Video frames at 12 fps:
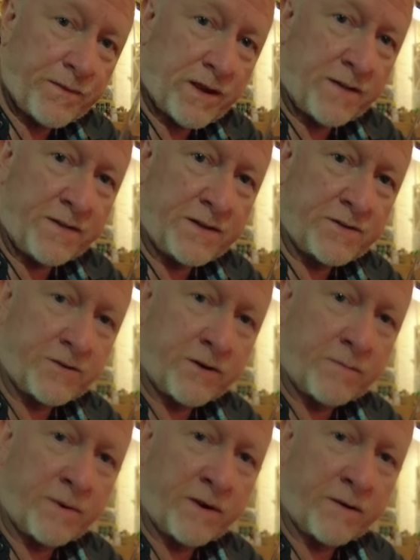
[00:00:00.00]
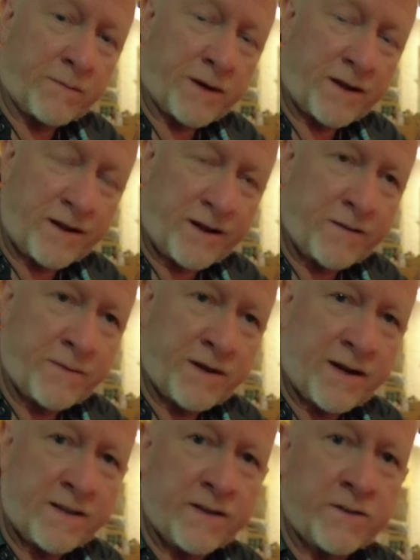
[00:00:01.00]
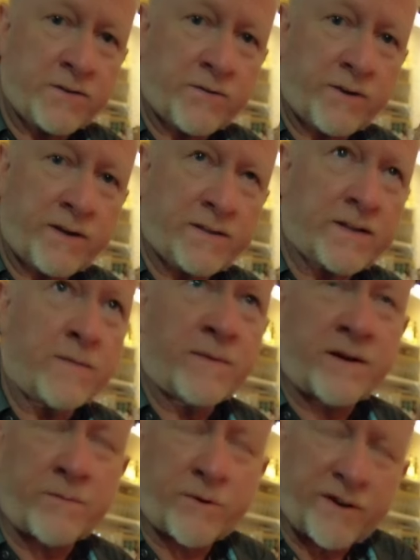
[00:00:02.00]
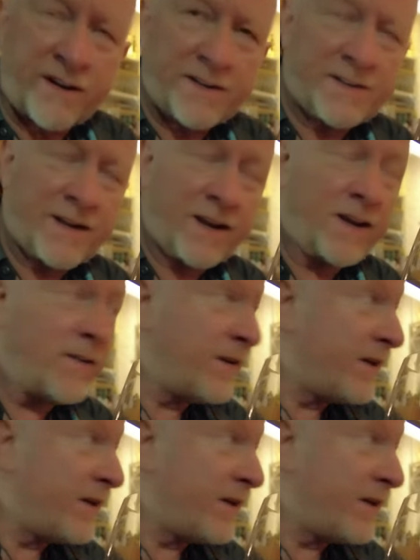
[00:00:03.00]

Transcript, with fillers: on this trip here. But I am in Athens, Greece. I'm in Marina Zea